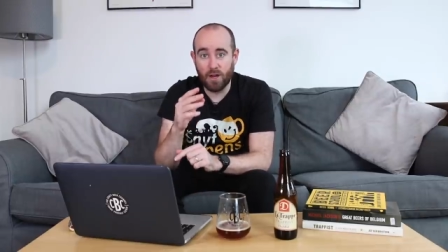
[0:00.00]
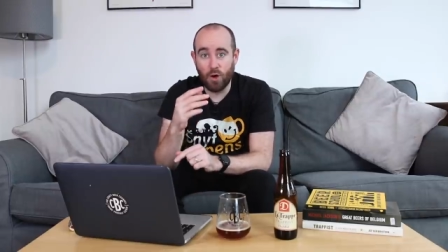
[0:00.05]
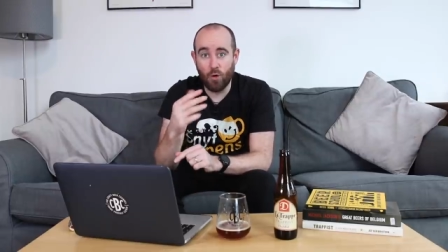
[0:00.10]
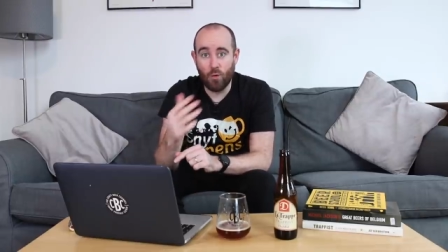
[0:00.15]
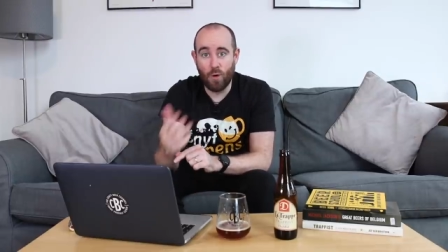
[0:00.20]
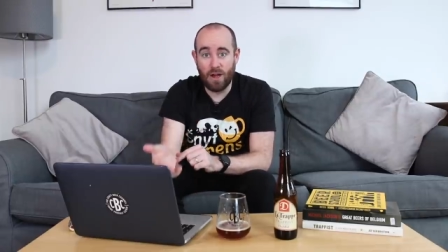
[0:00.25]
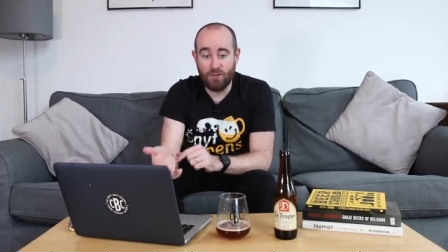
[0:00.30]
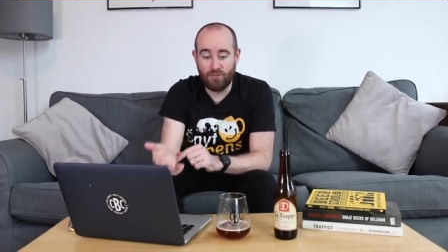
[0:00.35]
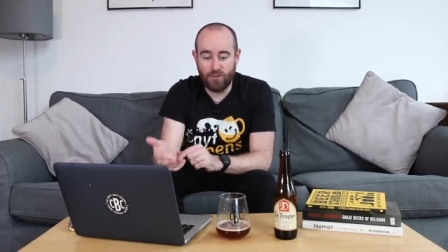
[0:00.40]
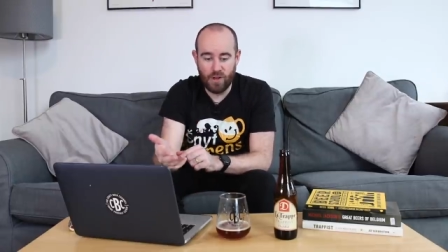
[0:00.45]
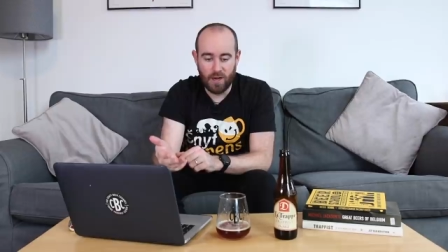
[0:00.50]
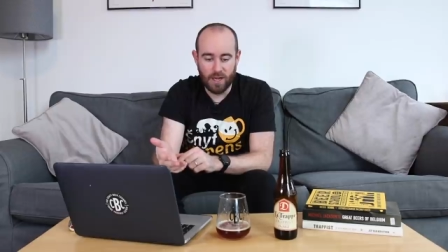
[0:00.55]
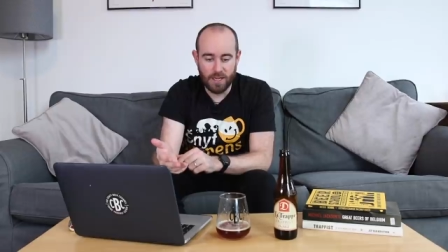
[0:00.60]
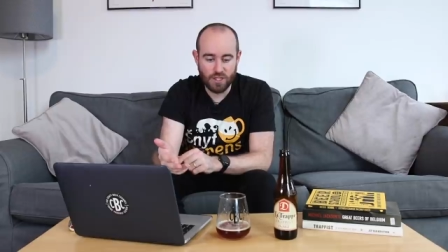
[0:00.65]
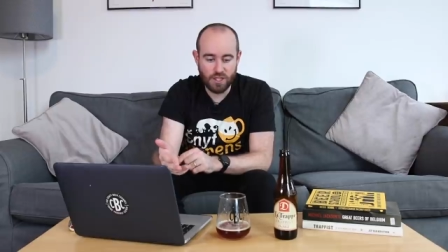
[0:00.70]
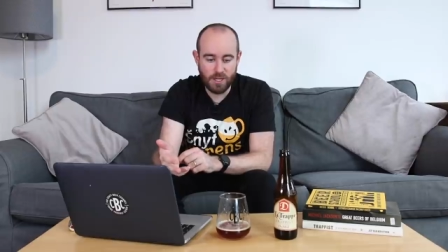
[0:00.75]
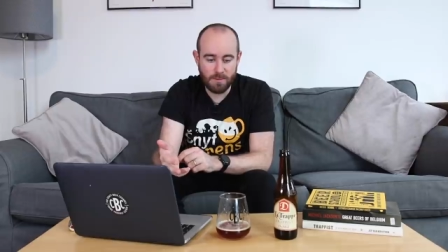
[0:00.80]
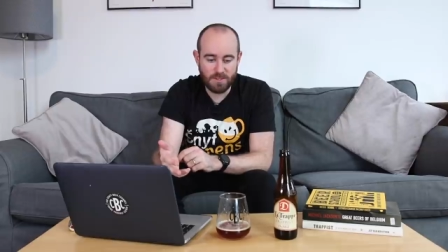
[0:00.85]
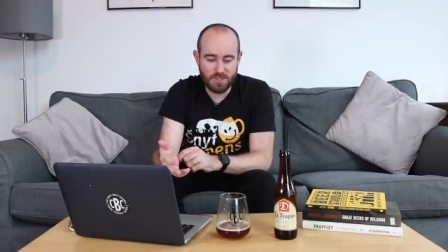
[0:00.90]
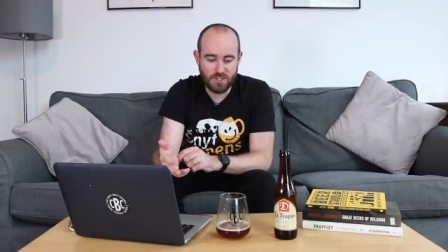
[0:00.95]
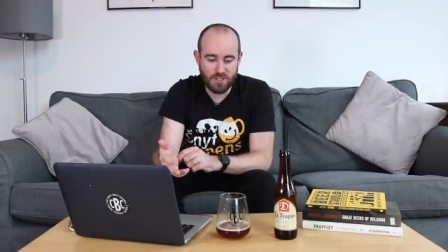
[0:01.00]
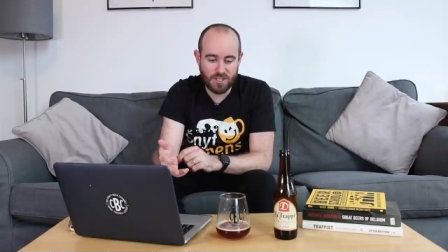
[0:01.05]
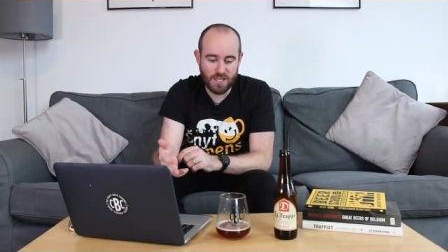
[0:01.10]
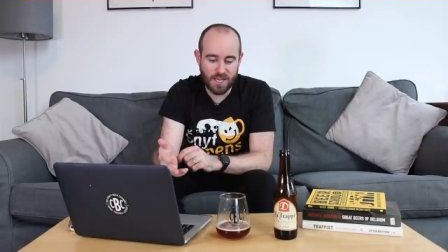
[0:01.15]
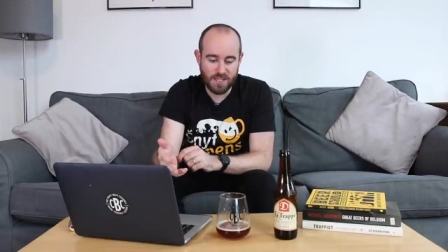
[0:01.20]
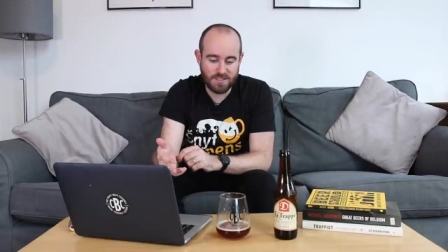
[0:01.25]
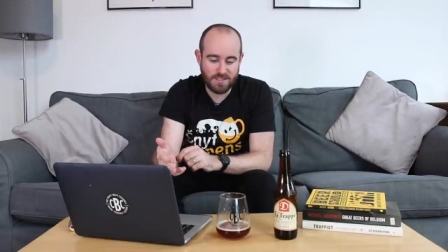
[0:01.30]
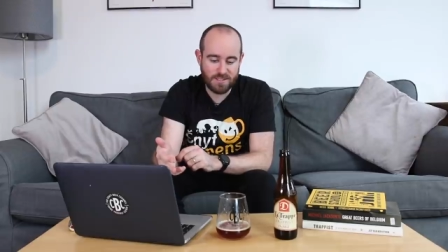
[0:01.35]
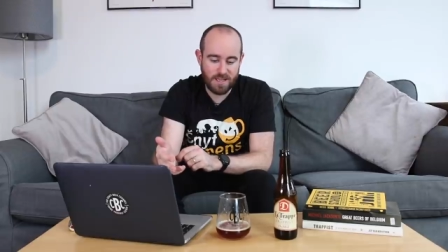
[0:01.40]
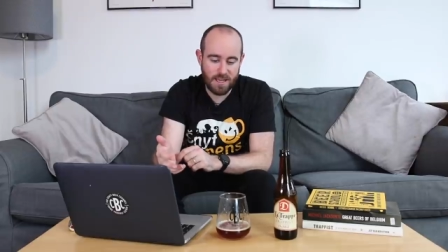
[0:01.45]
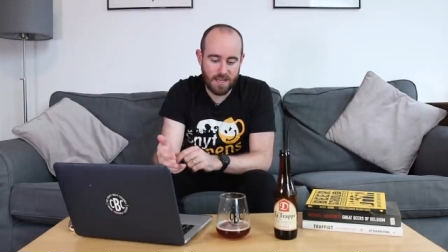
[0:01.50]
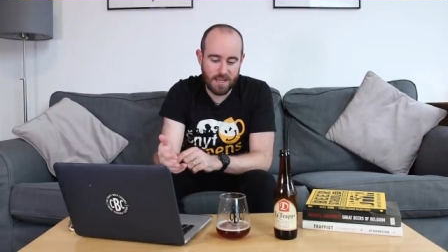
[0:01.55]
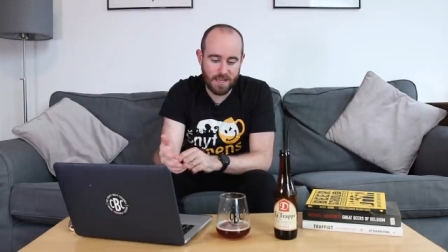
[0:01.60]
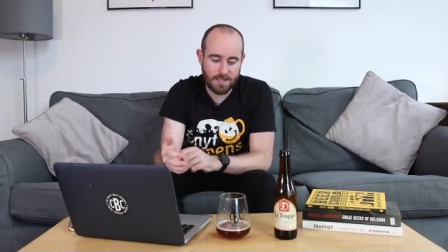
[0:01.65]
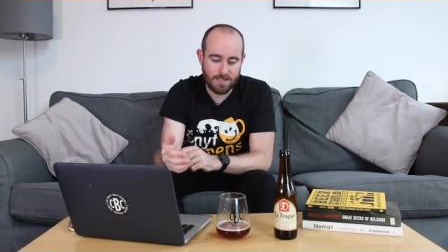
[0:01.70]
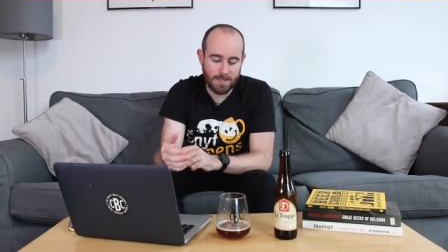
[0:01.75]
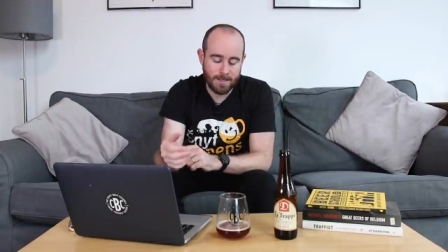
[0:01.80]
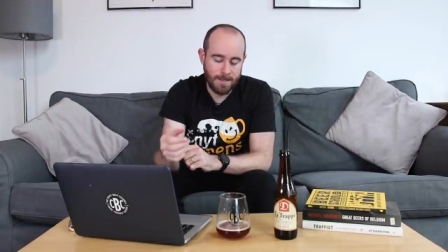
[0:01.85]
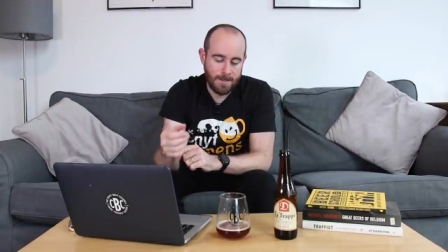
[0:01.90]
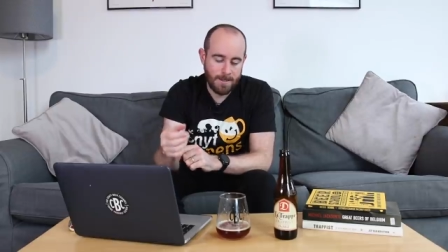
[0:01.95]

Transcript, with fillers: carafa like Jimmy suggested.